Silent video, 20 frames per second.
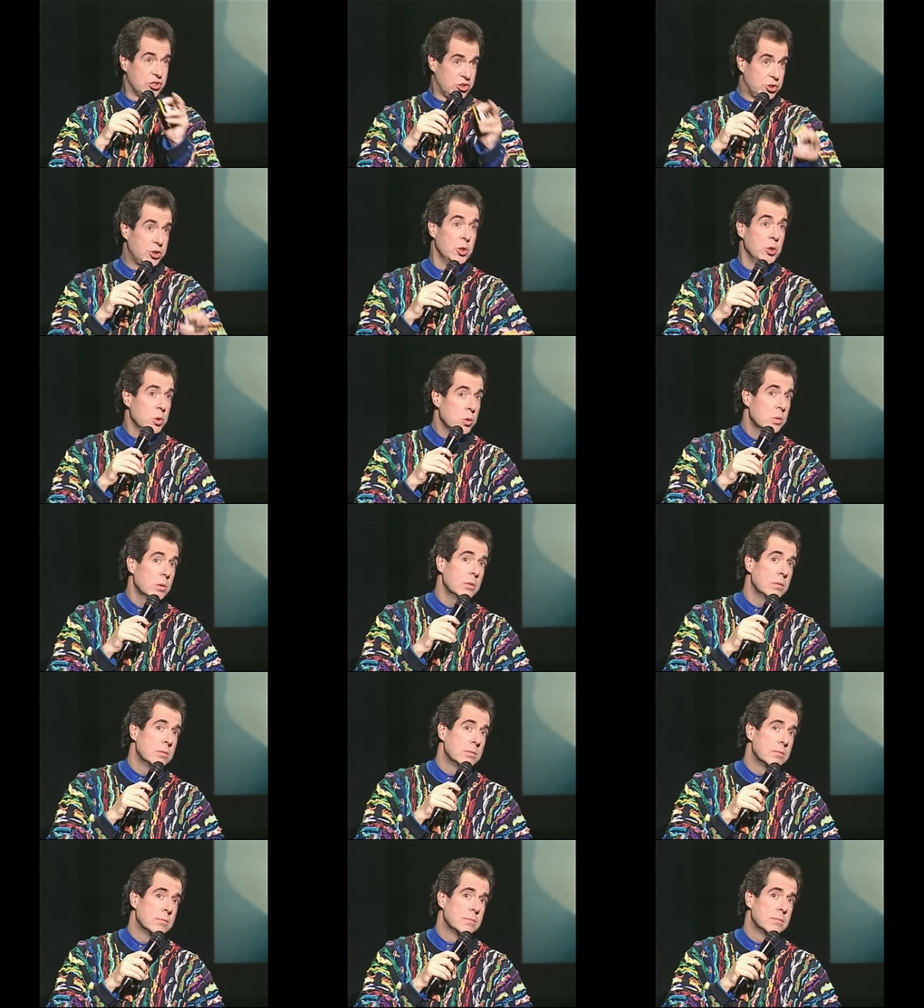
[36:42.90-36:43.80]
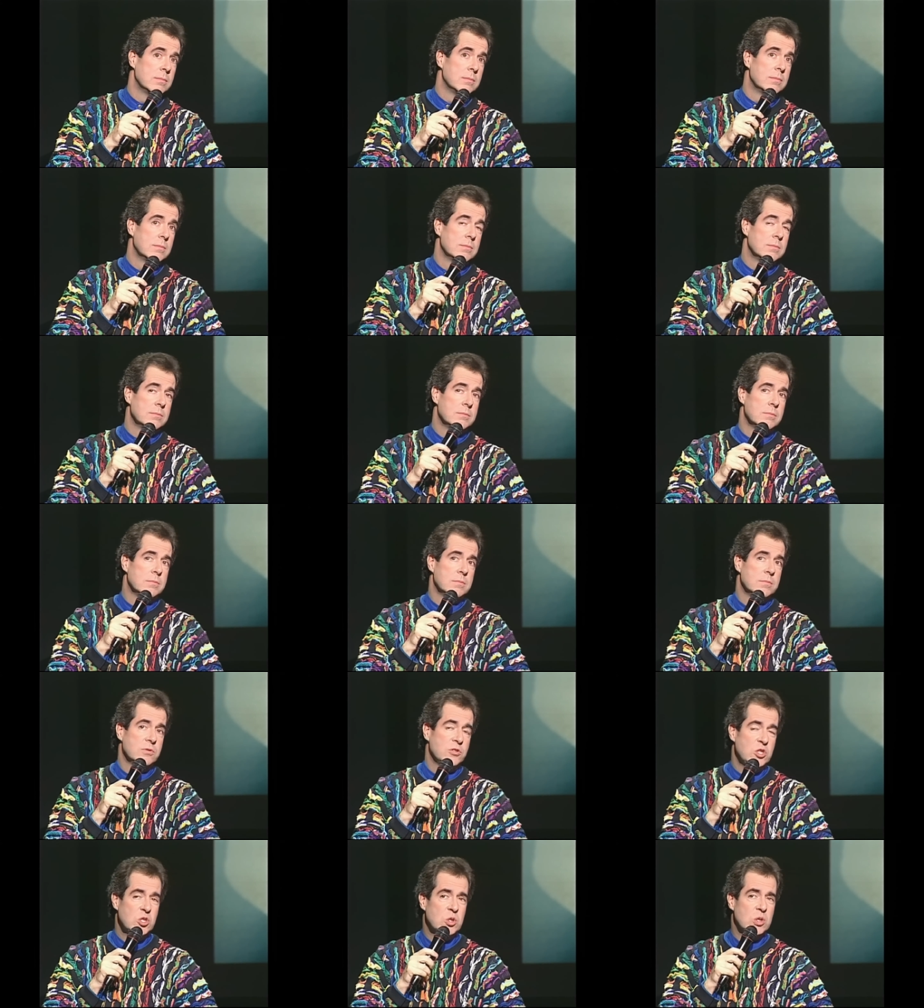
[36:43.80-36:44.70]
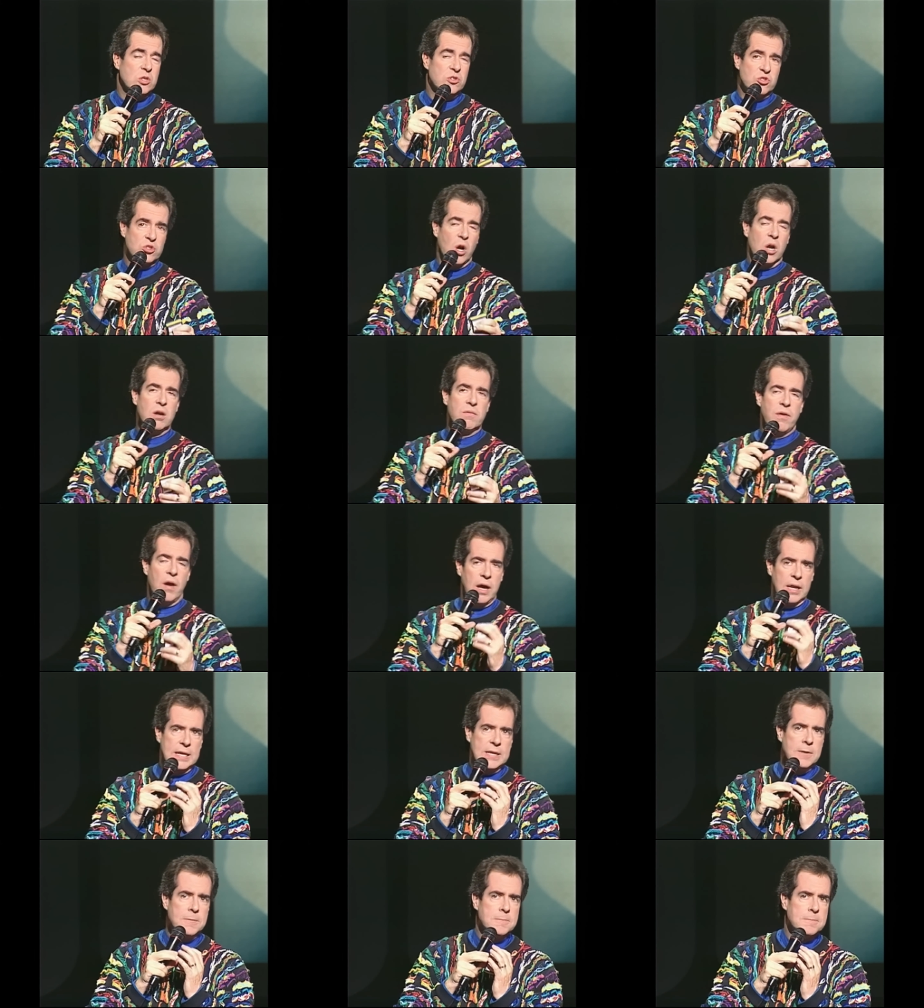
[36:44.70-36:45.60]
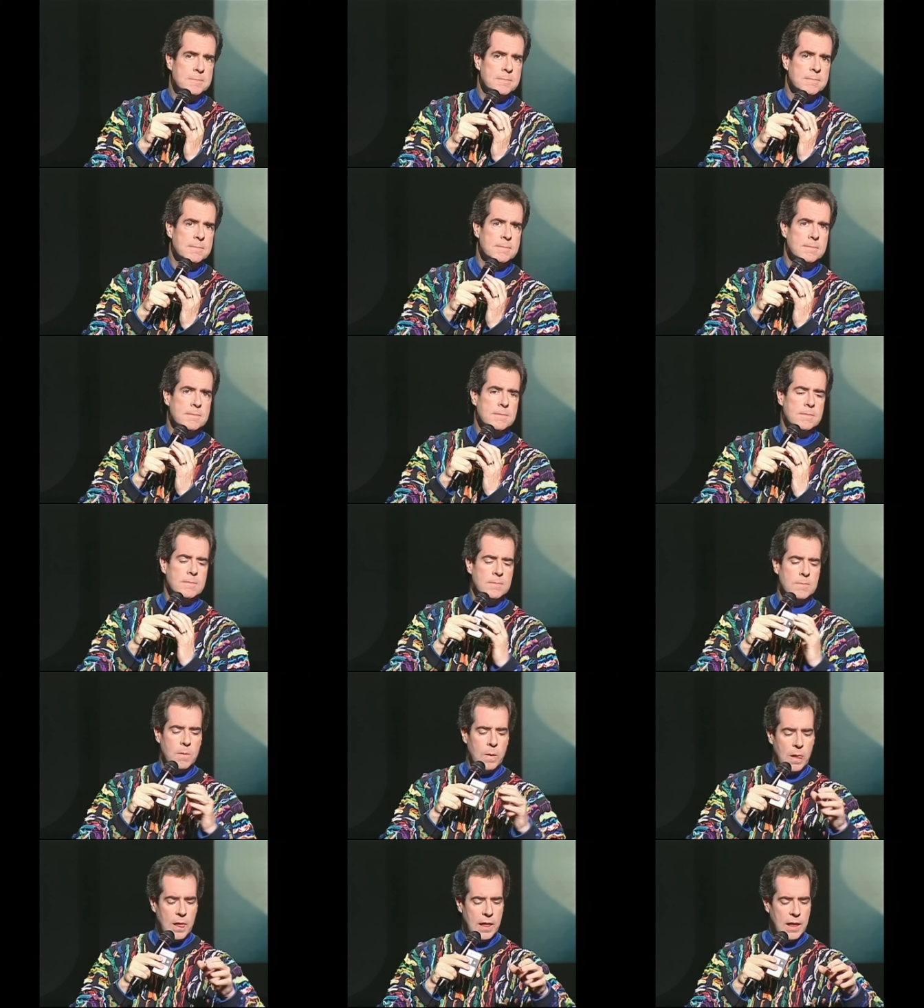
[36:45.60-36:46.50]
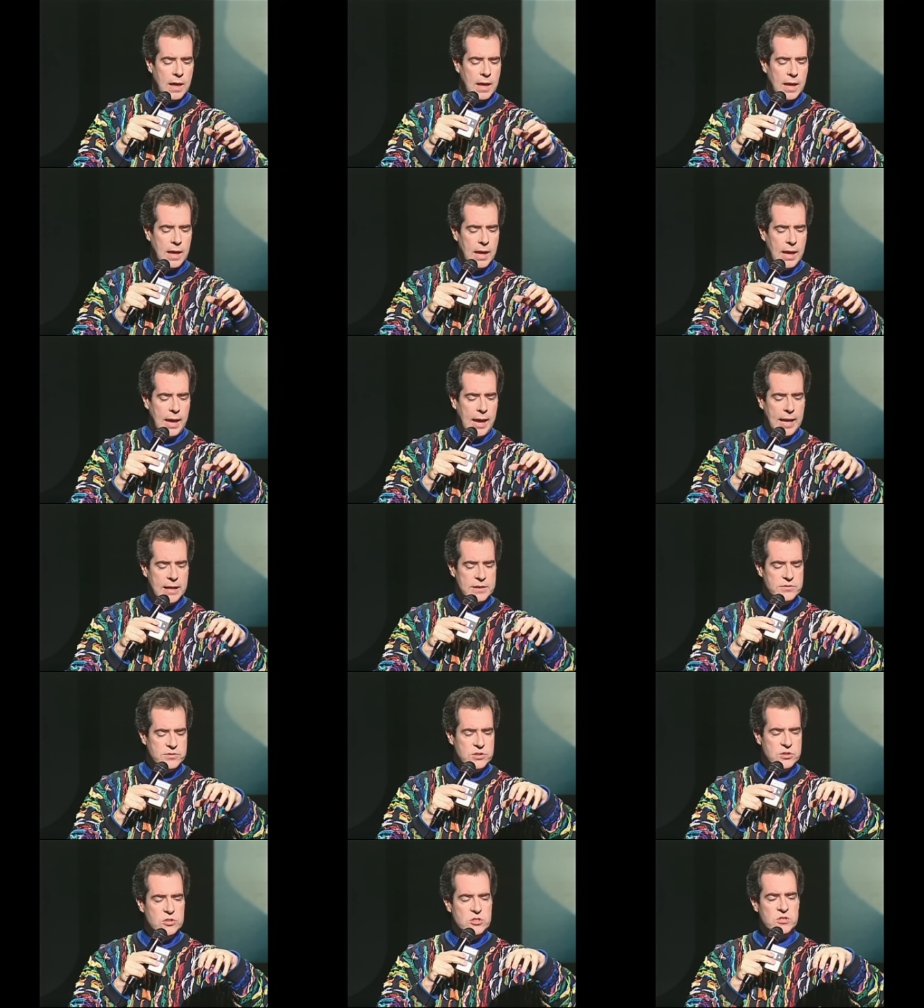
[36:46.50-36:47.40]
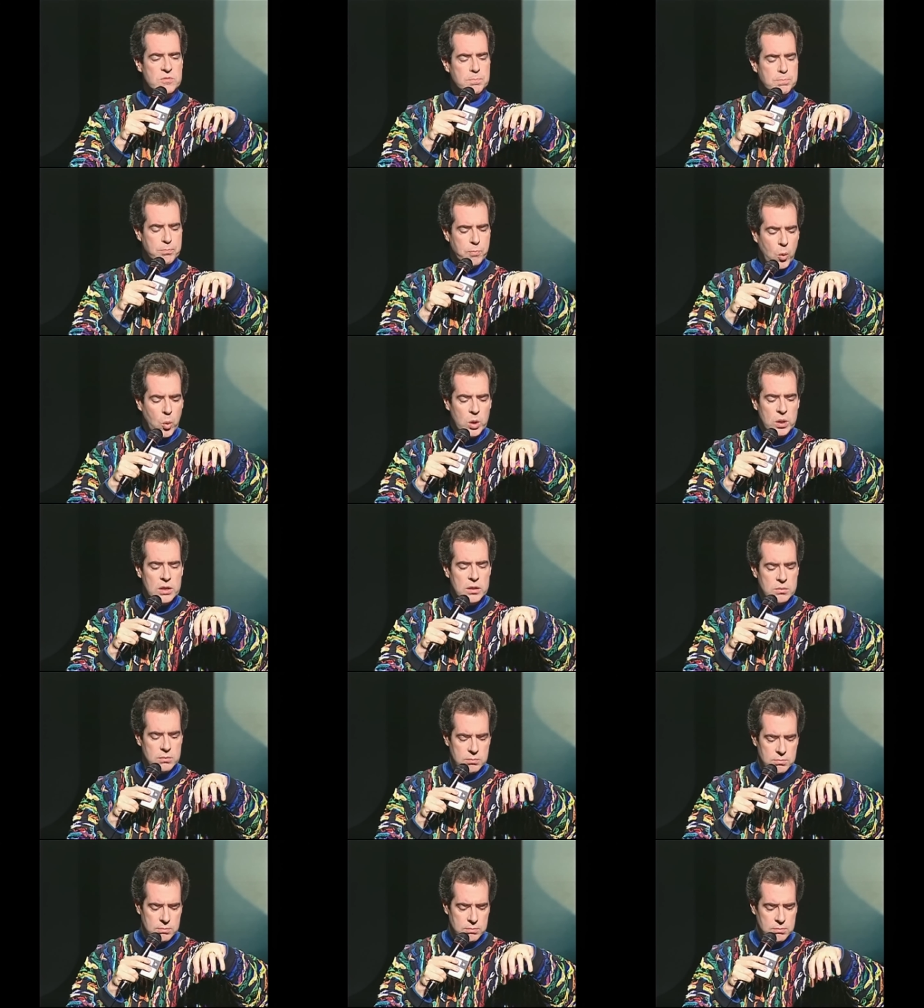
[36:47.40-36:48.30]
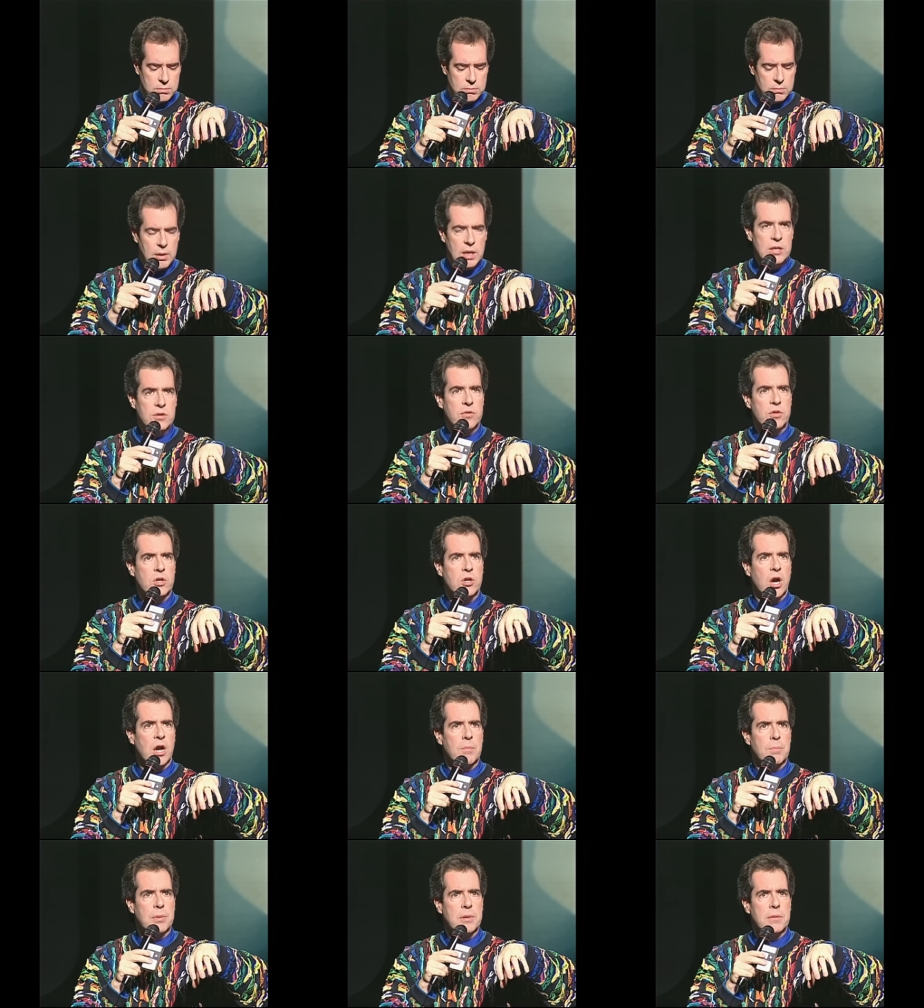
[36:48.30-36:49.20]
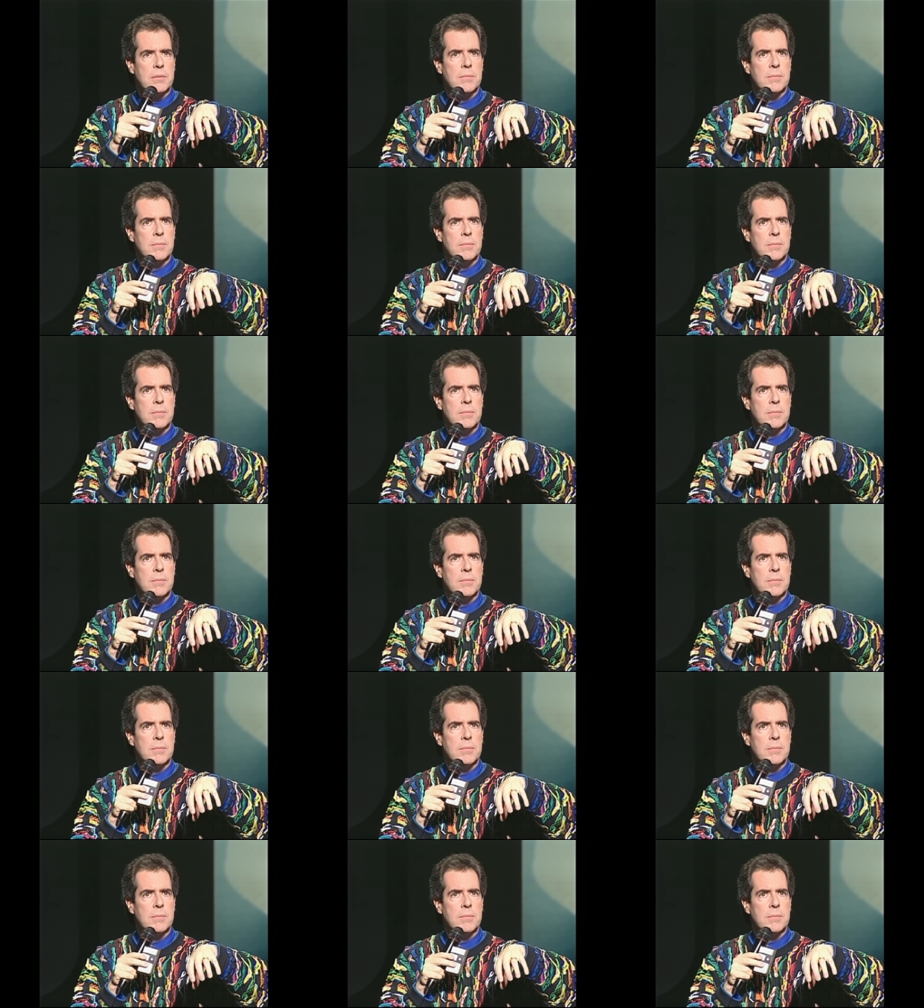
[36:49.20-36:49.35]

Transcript: two, she took a jar of honey and she just poured it into the carpet.